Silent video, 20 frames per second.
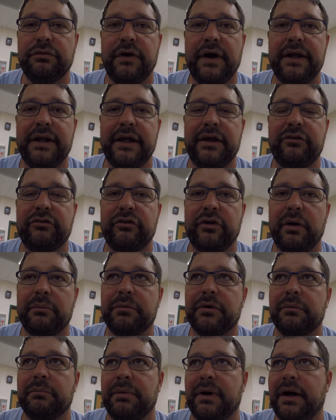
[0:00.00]
each
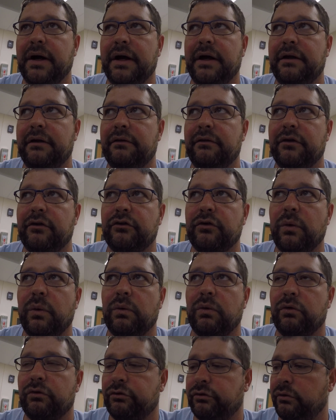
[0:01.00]
number by the
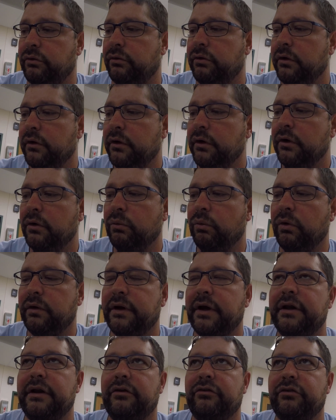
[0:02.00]
total. So
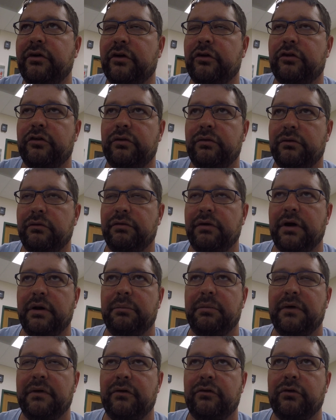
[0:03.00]
196 divided
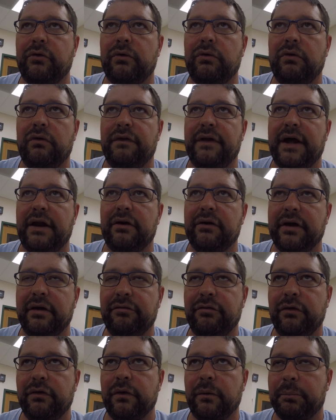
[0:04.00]
by the total, that'll
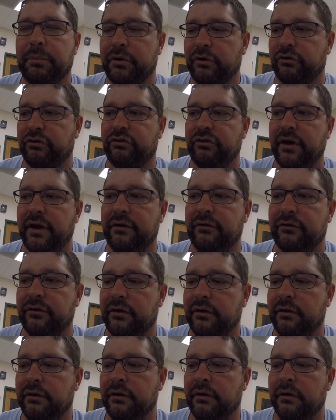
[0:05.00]
give you the percent
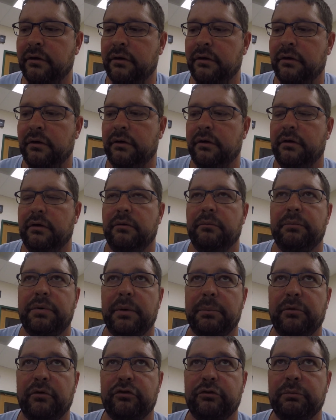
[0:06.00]

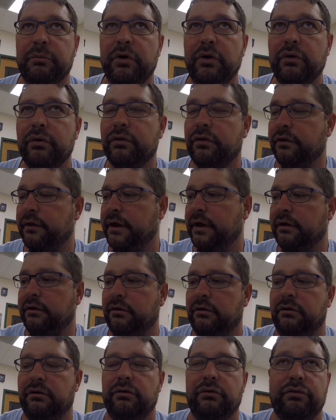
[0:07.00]
purple smooth that
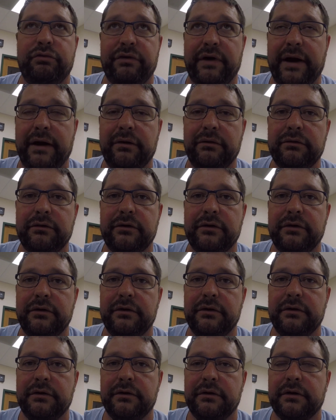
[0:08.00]
you found,
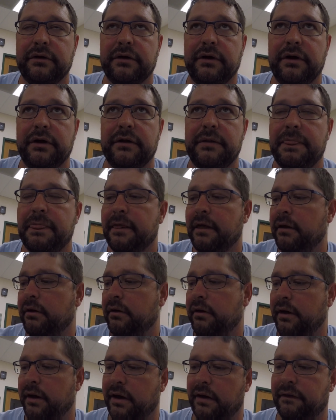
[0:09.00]
okay?
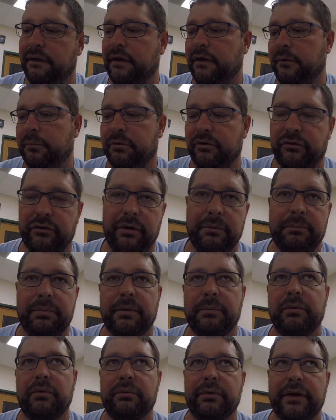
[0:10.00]
And then the percent
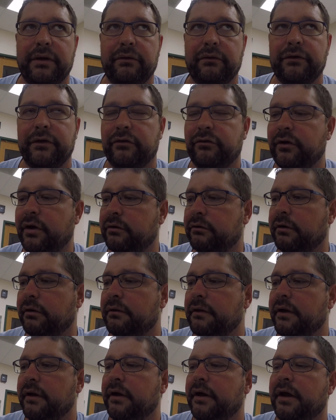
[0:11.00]
purple wrinkled, etc.
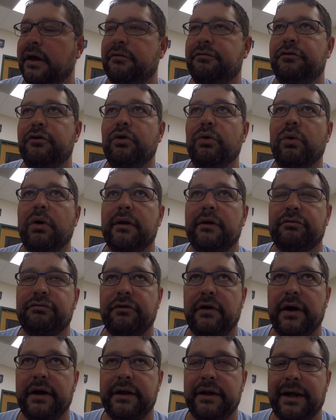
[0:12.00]
If you want to
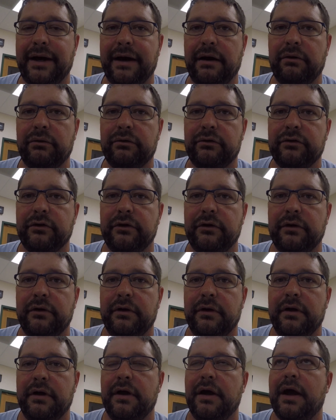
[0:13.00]
find out
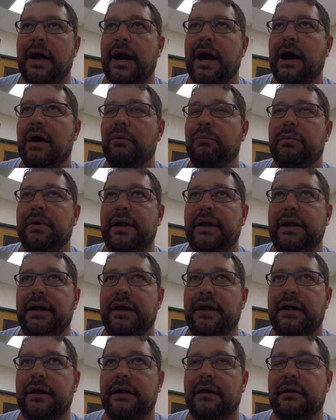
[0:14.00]
how
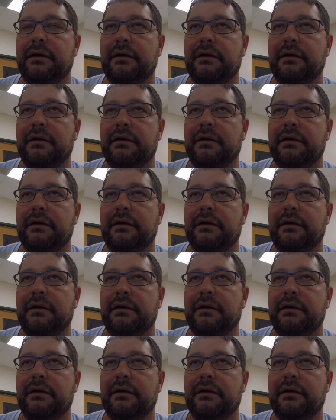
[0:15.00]
many